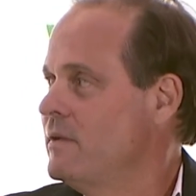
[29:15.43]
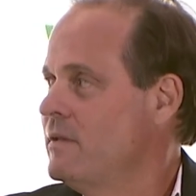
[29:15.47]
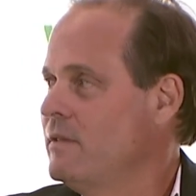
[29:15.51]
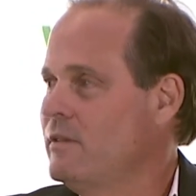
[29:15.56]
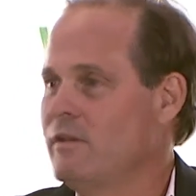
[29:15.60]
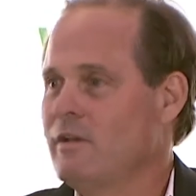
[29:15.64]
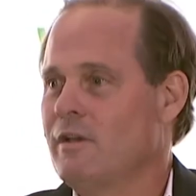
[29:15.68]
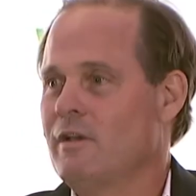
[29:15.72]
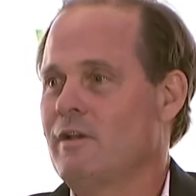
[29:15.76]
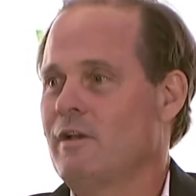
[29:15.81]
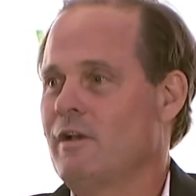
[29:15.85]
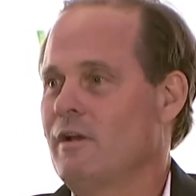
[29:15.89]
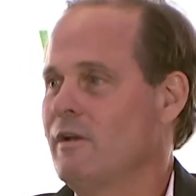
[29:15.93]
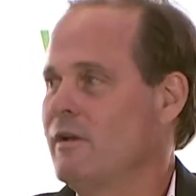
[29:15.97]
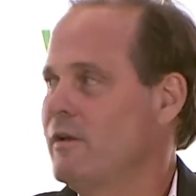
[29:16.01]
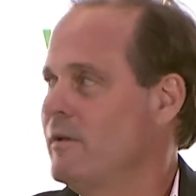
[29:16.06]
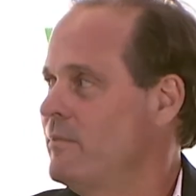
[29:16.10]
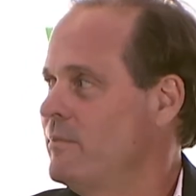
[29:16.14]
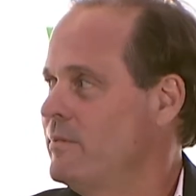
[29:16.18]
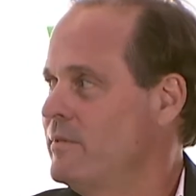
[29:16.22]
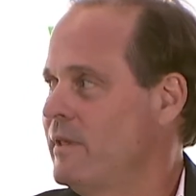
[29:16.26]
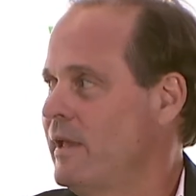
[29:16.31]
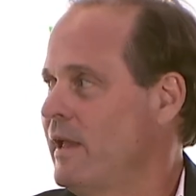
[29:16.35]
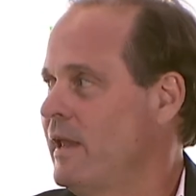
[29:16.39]
You could
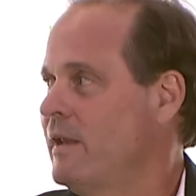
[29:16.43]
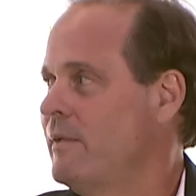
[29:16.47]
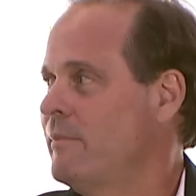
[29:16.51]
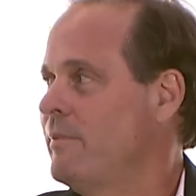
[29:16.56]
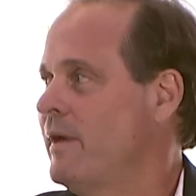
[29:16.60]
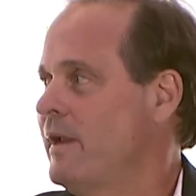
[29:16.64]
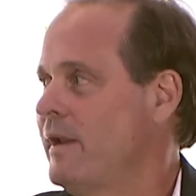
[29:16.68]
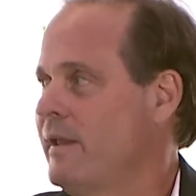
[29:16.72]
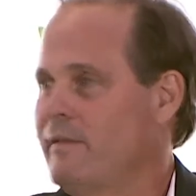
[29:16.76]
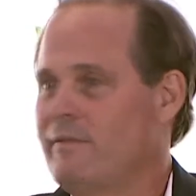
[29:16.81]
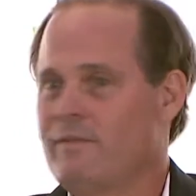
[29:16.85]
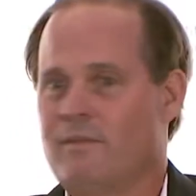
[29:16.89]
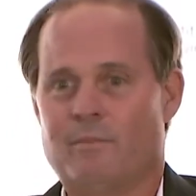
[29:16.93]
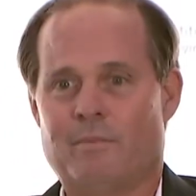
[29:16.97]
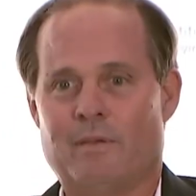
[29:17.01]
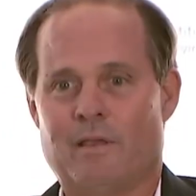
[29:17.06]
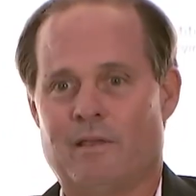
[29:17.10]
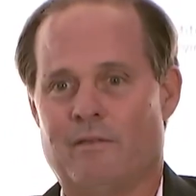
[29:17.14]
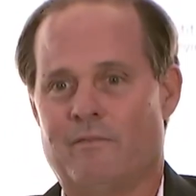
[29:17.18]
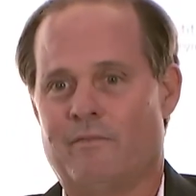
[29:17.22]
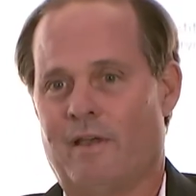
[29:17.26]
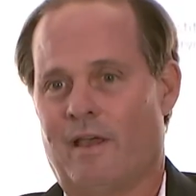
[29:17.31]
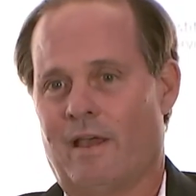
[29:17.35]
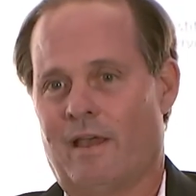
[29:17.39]
go to anybody. To
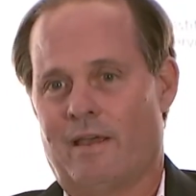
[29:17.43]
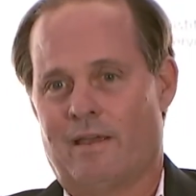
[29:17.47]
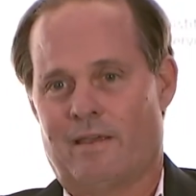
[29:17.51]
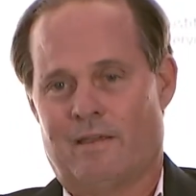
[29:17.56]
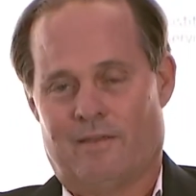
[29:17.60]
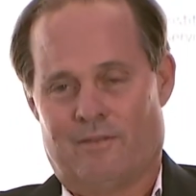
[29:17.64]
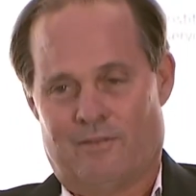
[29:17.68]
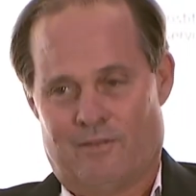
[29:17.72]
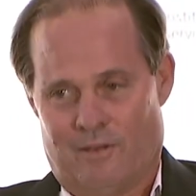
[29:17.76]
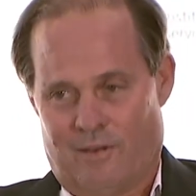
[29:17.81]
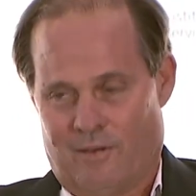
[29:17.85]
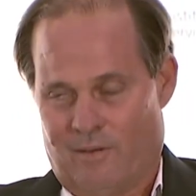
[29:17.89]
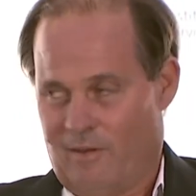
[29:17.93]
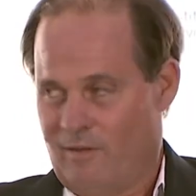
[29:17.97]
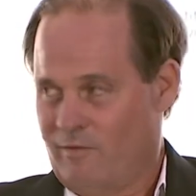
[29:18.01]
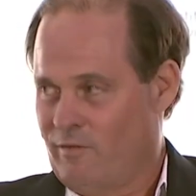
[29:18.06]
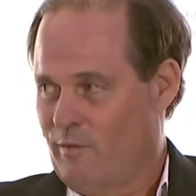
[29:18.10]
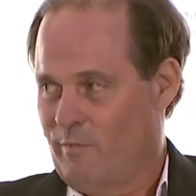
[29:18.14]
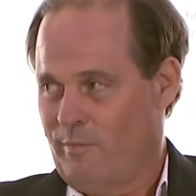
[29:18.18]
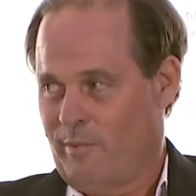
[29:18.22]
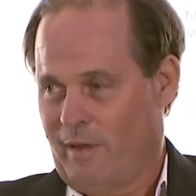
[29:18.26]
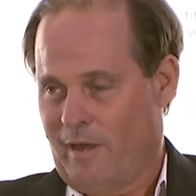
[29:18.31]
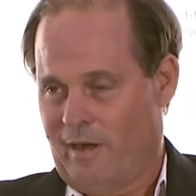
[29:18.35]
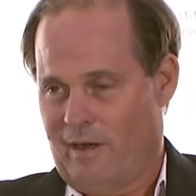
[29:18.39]
B of A is
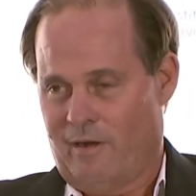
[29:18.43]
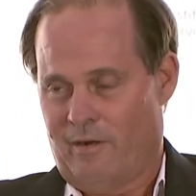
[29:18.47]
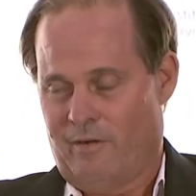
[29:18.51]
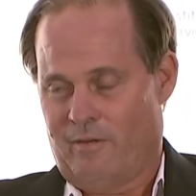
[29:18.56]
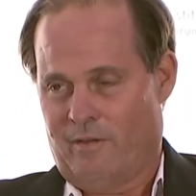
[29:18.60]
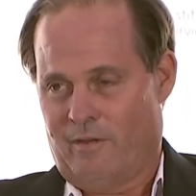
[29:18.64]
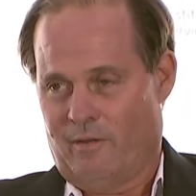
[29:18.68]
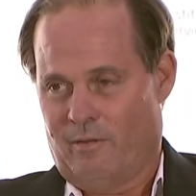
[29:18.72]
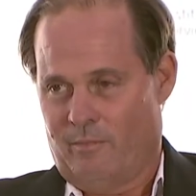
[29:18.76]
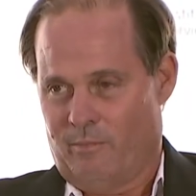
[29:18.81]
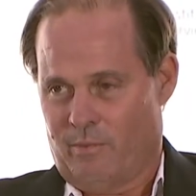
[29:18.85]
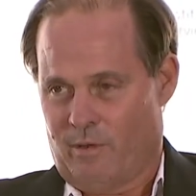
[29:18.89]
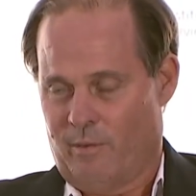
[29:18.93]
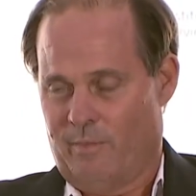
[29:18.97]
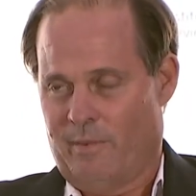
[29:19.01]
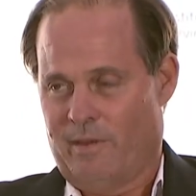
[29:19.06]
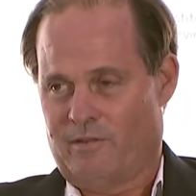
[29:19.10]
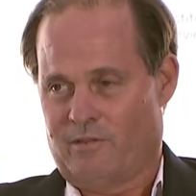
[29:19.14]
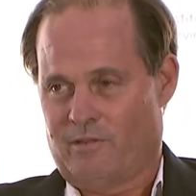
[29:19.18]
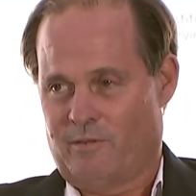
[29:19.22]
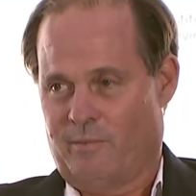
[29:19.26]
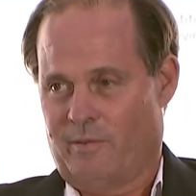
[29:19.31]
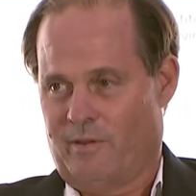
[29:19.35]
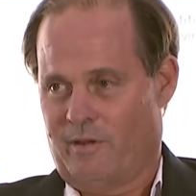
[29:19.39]
a player, and they'll
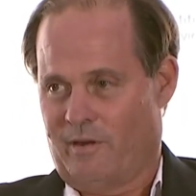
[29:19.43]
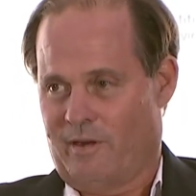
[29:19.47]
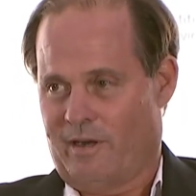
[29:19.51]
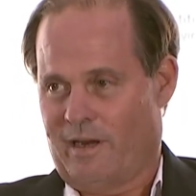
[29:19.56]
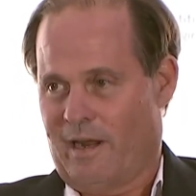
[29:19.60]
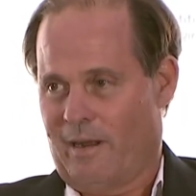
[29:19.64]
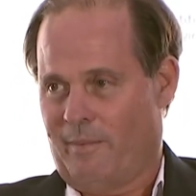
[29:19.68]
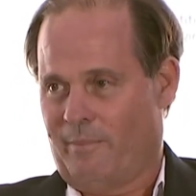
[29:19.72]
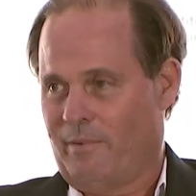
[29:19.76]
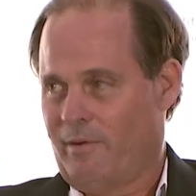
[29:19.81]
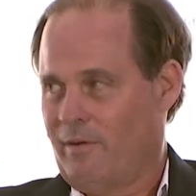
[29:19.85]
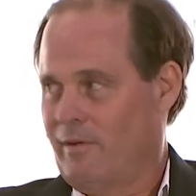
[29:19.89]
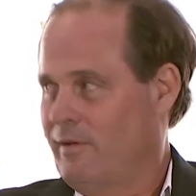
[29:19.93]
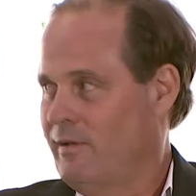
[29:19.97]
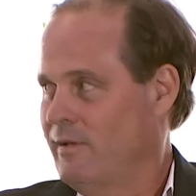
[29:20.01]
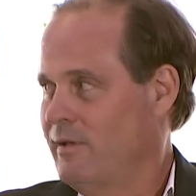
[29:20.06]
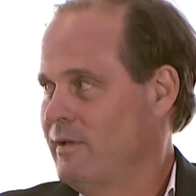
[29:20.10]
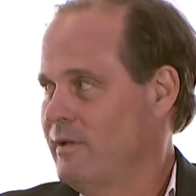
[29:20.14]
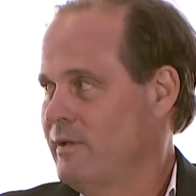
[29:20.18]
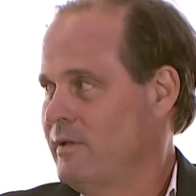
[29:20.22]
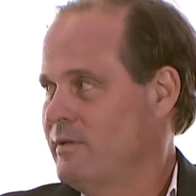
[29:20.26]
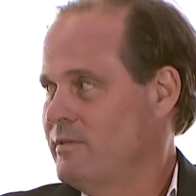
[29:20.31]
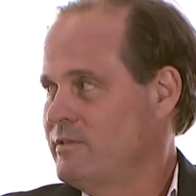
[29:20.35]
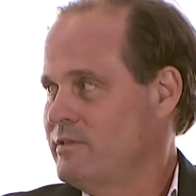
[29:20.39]
commit some of their
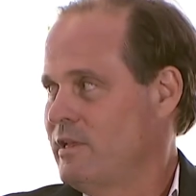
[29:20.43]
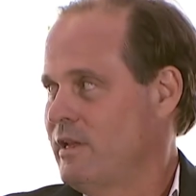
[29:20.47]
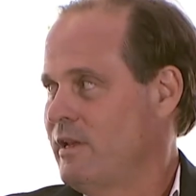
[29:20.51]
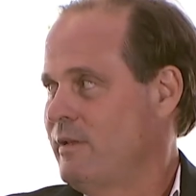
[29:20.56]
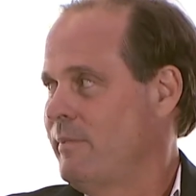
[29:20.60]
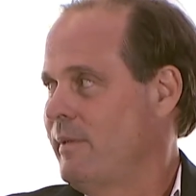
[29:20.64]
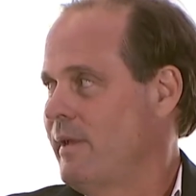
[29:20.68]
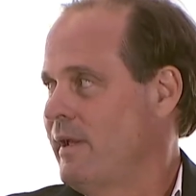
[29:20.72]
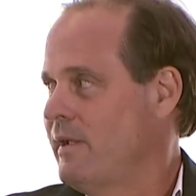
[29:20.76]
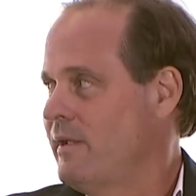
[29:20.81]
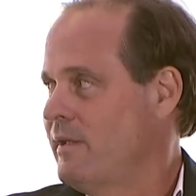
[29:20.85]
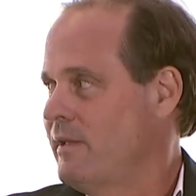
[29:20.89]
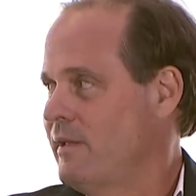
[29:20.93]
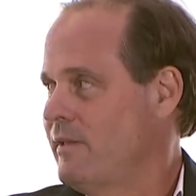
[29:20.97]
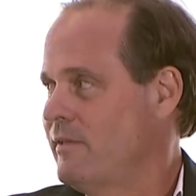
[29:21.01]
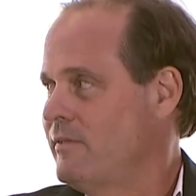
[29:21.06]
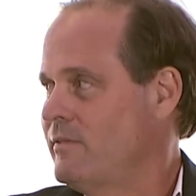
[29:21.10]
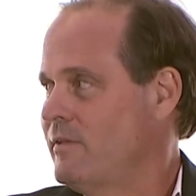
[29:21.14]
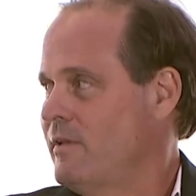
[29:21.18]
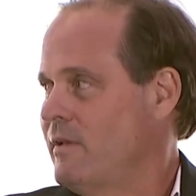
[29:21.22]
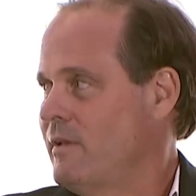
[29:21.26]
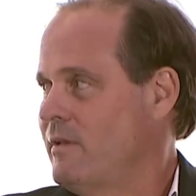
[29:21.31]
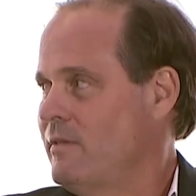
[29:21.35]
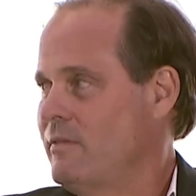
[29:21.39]
capital. Citibank
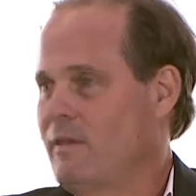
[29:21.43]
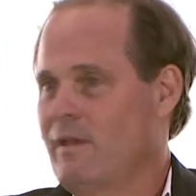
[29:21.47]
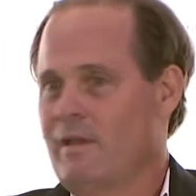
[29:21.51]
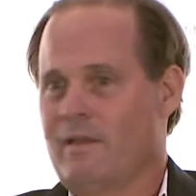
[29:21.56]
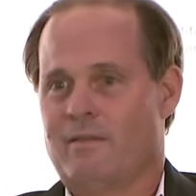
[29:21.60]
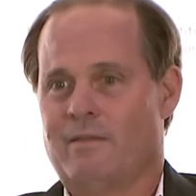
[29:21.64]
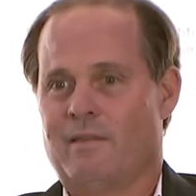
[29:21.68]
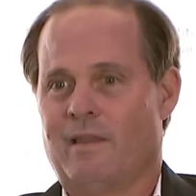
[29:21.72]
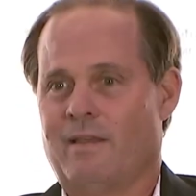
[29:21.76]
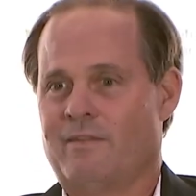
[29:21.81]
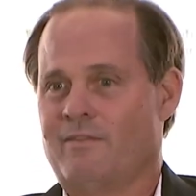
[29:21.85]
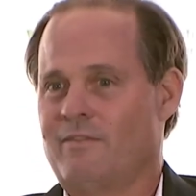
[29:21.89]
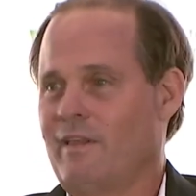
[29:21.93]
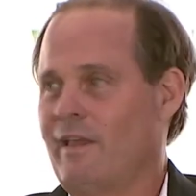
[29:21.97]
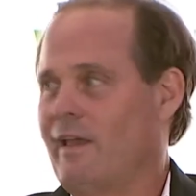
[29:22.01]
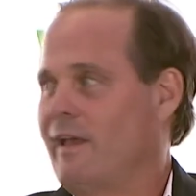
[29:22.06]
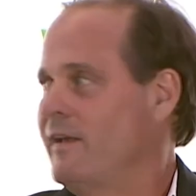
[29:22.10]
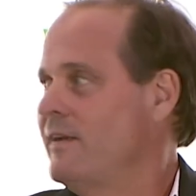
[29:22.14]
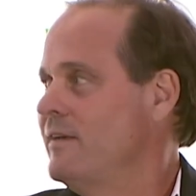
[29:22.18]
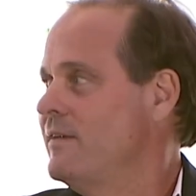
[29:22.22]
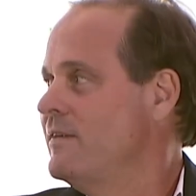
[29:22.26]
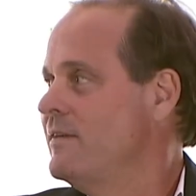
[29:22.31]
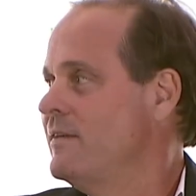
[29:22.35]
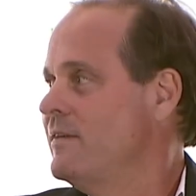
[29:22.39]
is, that's
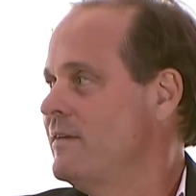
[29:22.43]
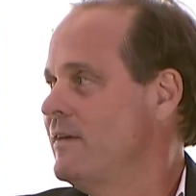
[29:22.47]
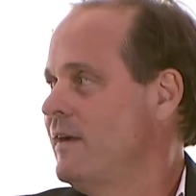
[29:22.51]
it.